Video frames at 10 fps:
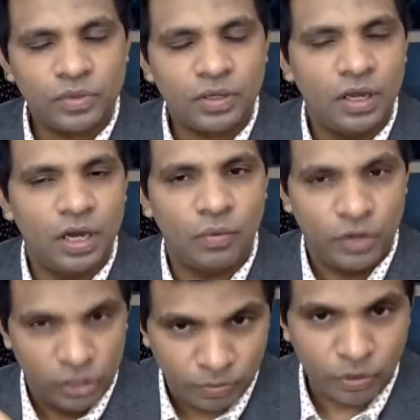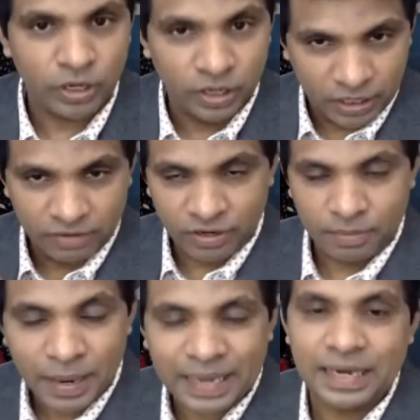when you're putting in a keyword
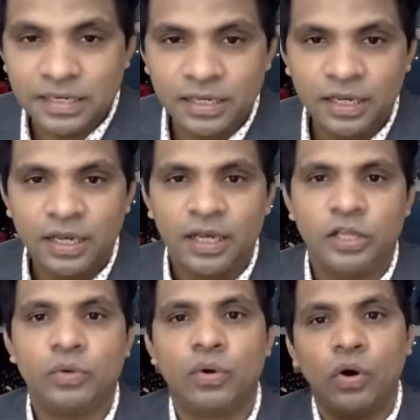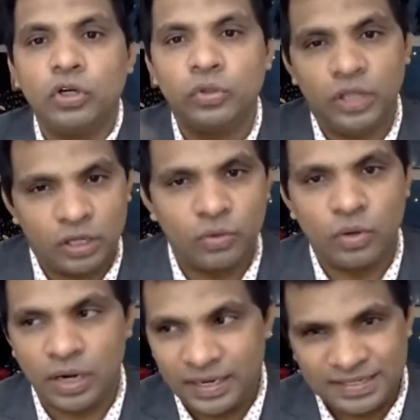bucket, you go to the
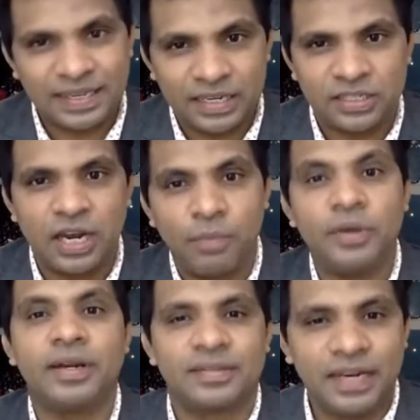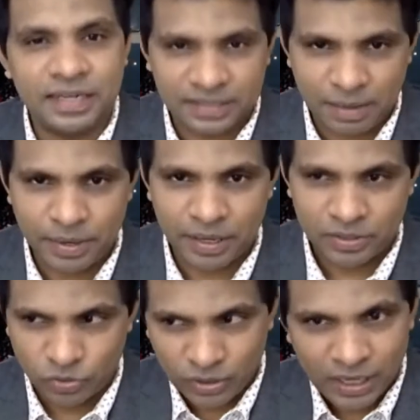Google and search and how many result is coming.
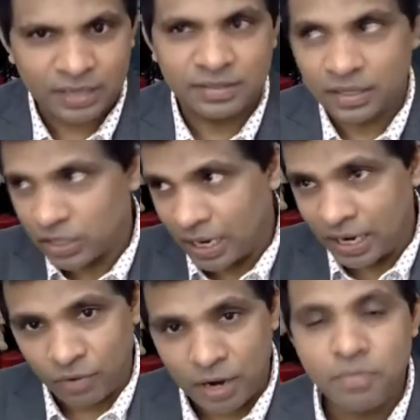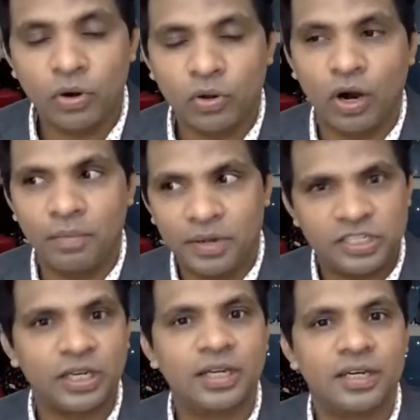So there is can add one more column and
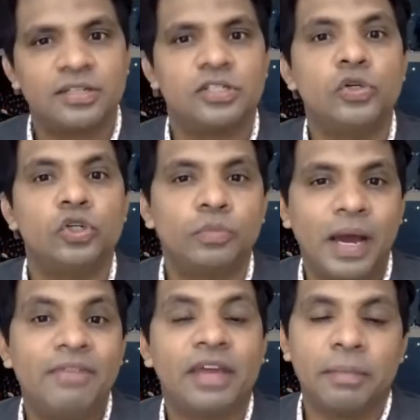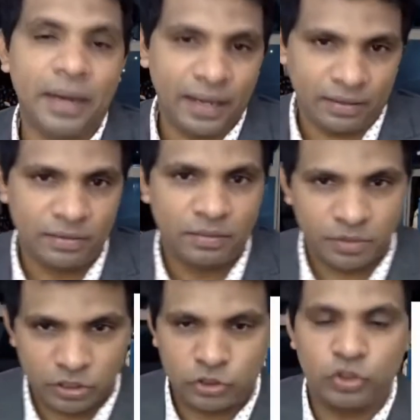check it as YouTube and Wikipedia,
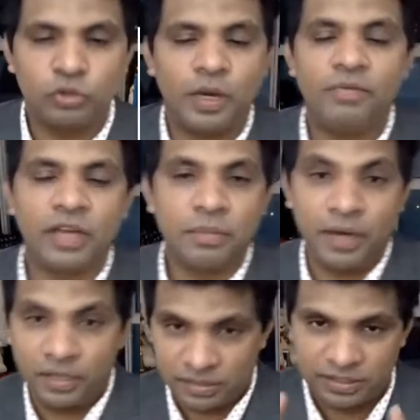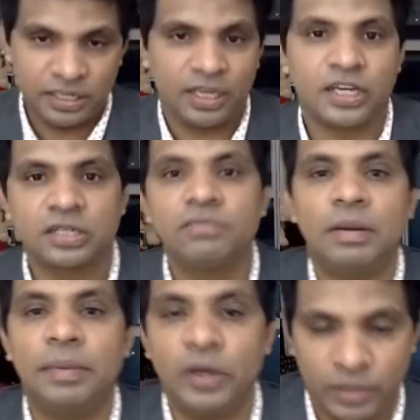because YouTube and Wikipedia syndication will
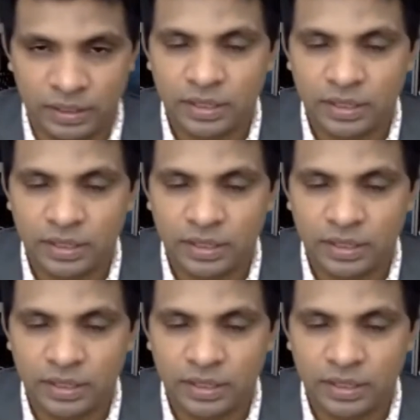be doing.